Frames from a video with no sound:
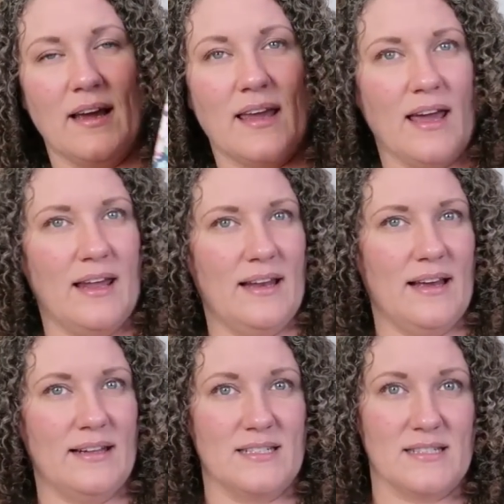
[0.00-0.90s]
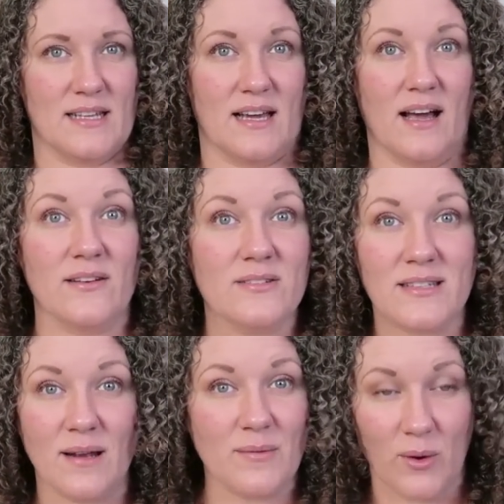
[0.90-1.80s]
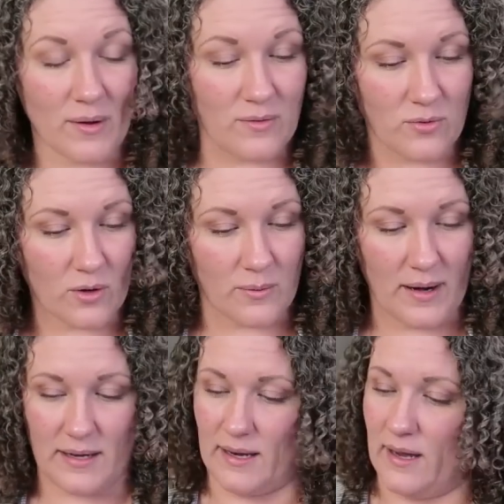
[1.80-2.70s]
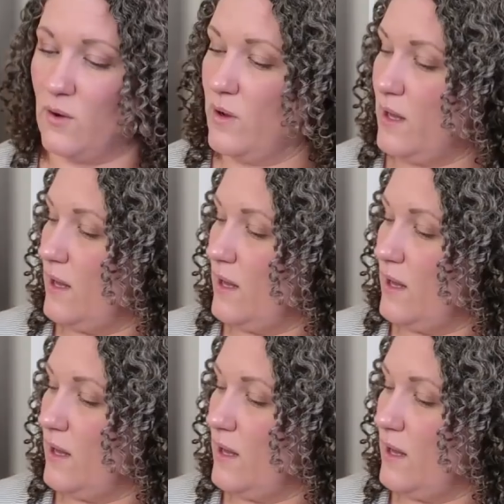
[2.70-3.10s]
Again, it's just the colors that I'm going for right now.